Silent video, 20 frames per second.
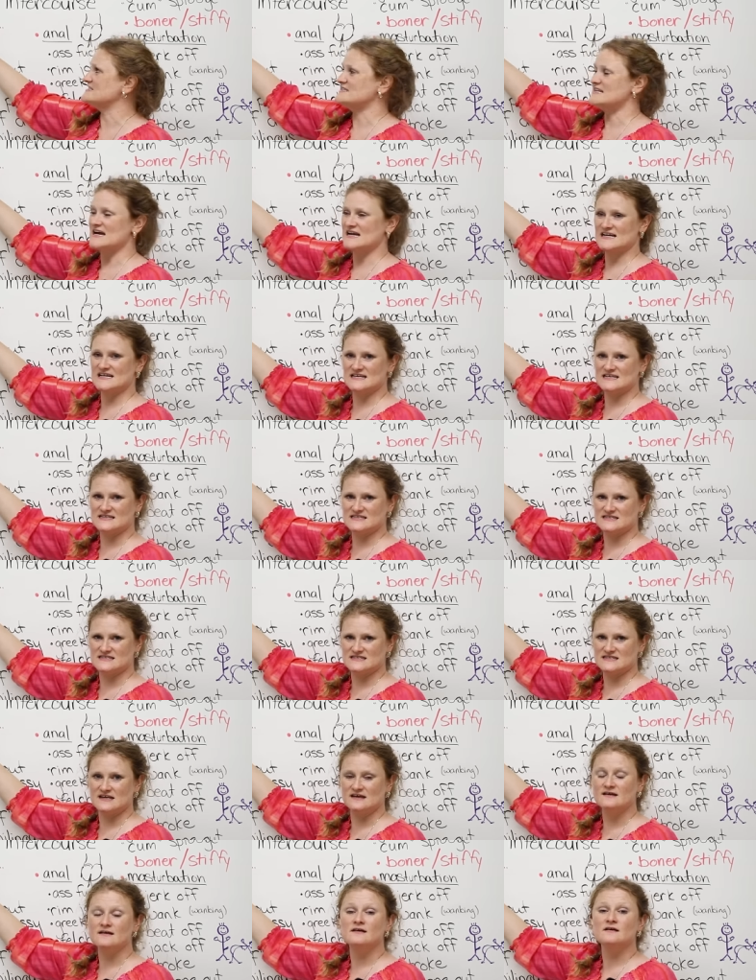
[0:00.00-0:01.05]
sex.
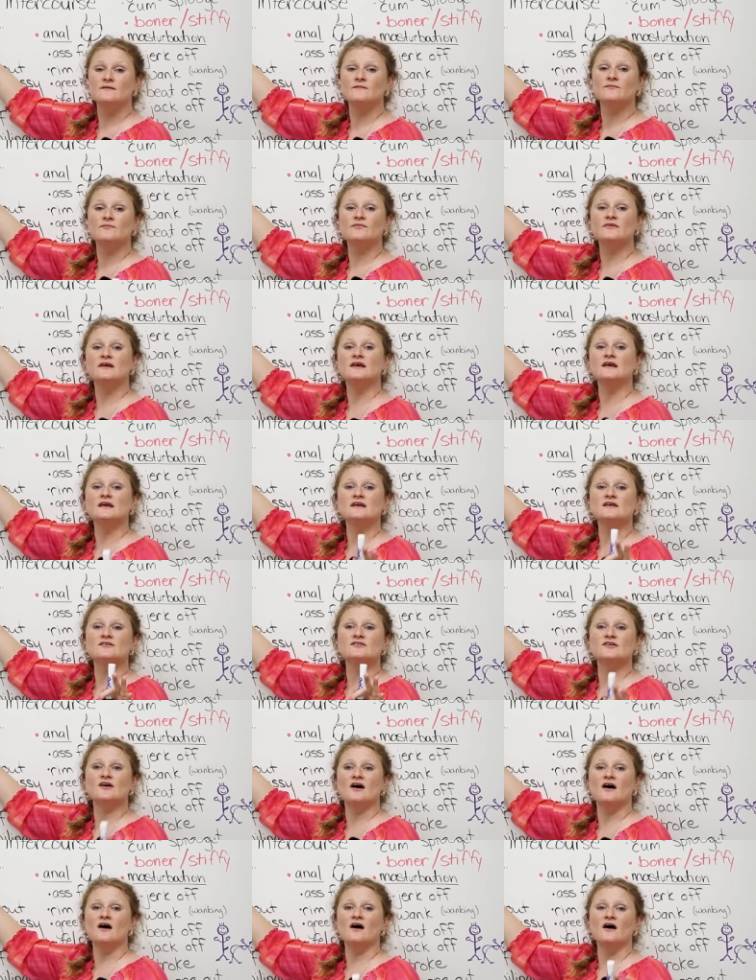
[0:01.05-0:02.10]

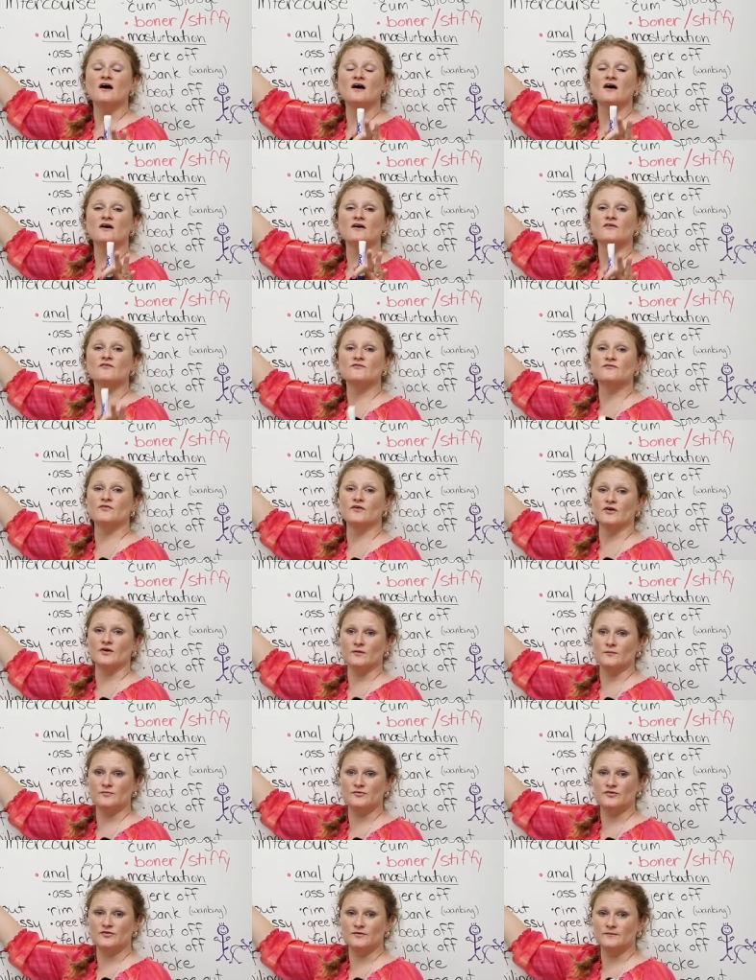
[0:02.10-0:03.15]
These are
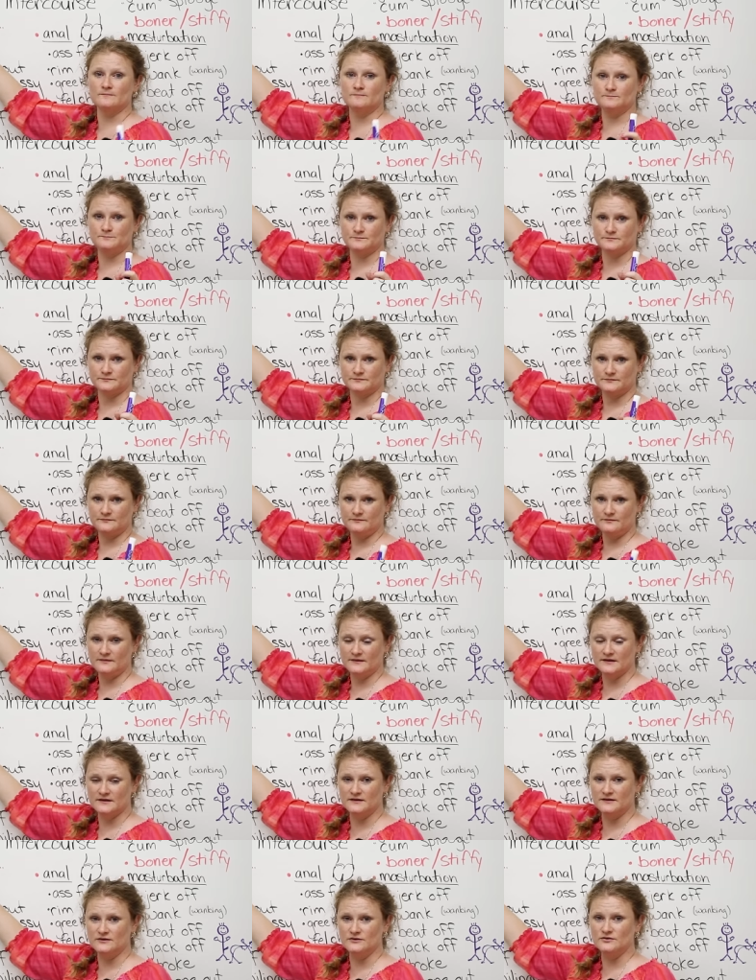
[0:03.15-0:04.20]
verbs.
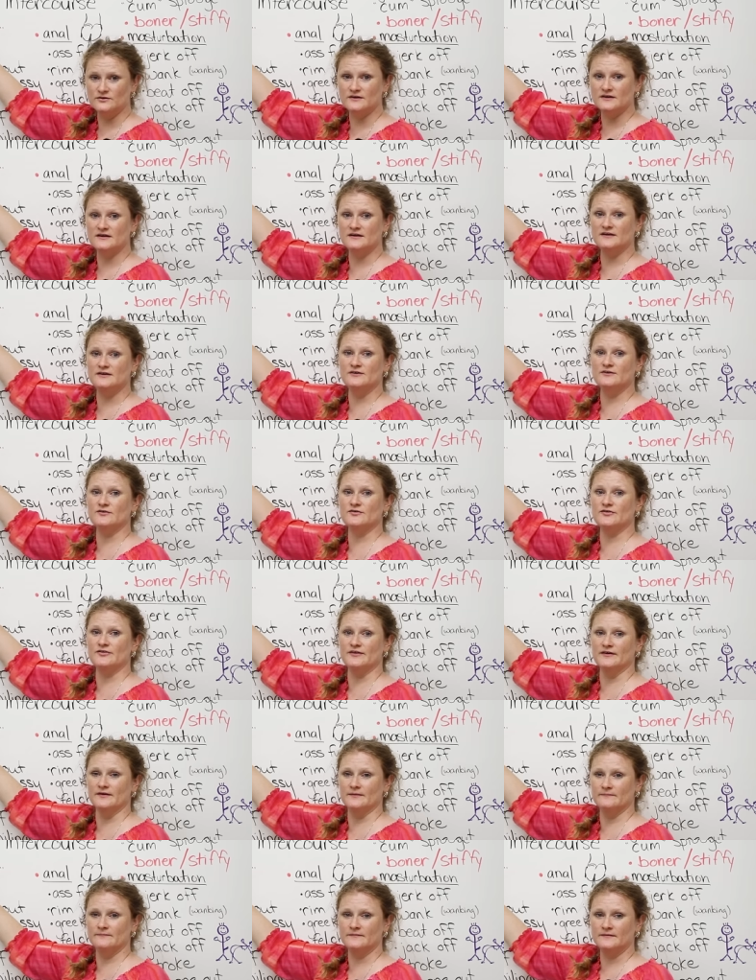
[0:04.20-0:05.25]
You can use
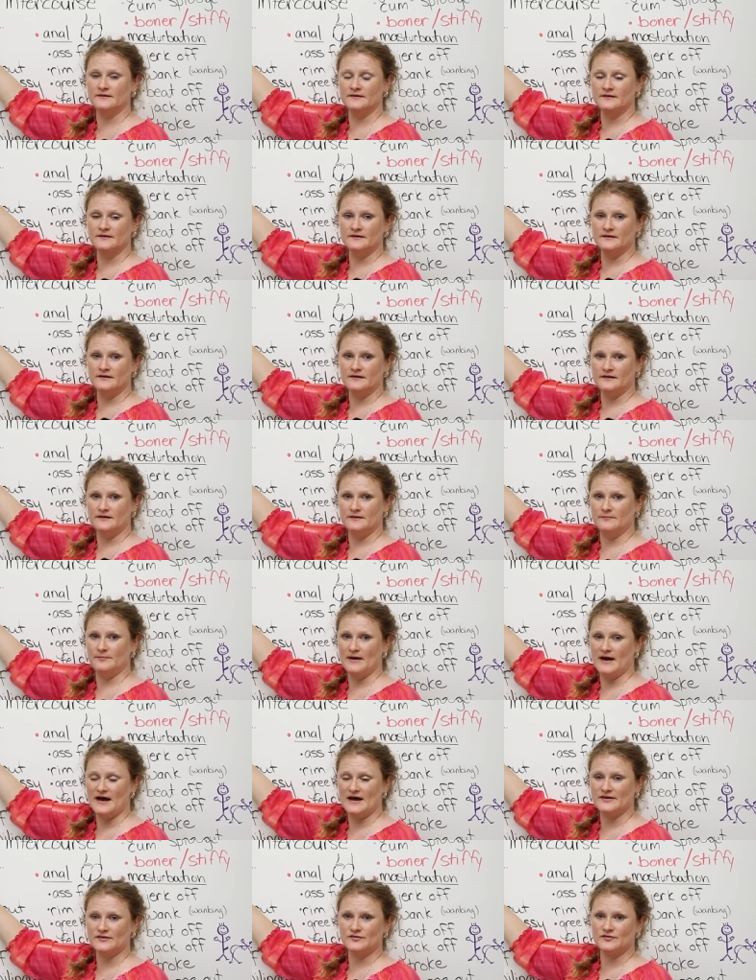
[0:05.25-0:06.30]
them the
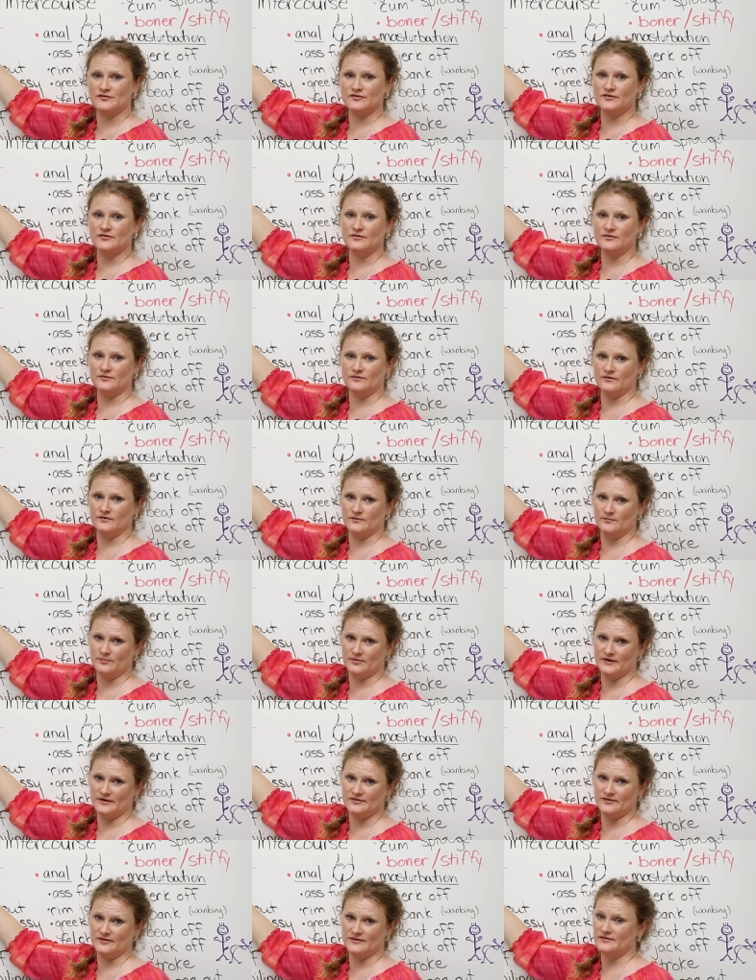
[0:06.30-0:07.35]
past or the
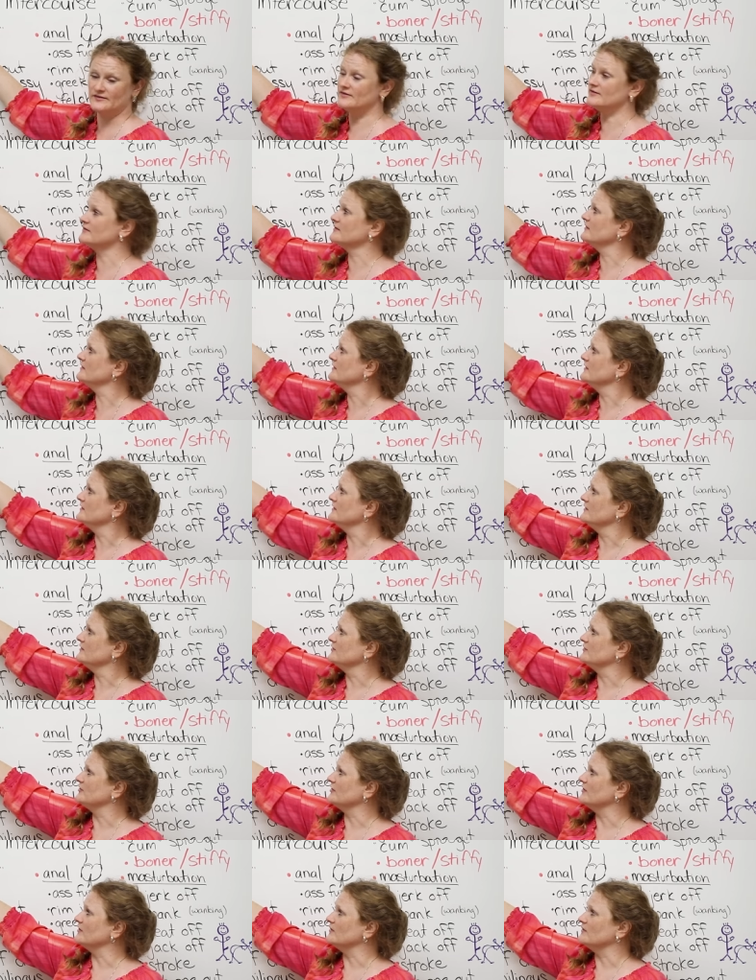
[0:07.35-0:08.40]
present.
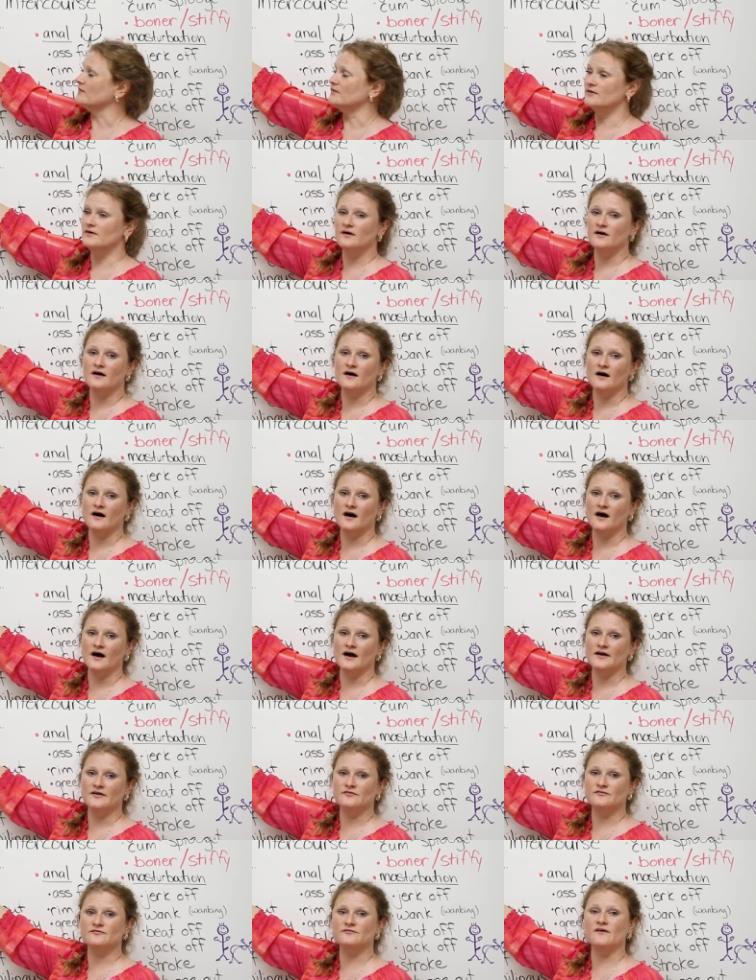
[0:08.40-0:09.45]
So,
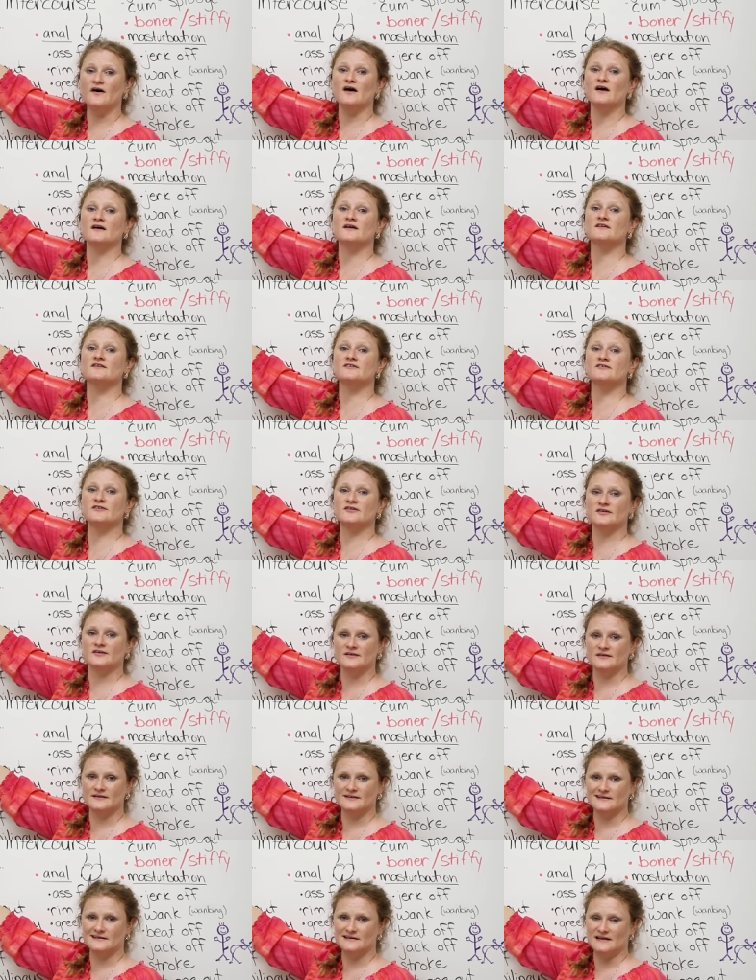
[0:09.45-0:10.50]
I fucked
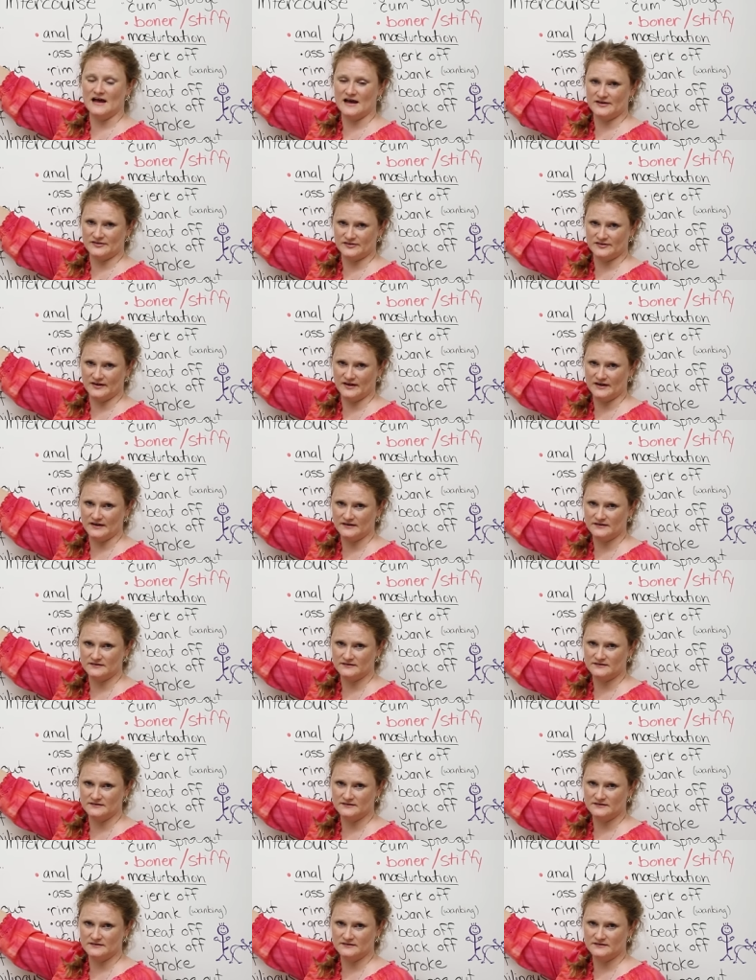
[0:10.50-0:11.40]
last night.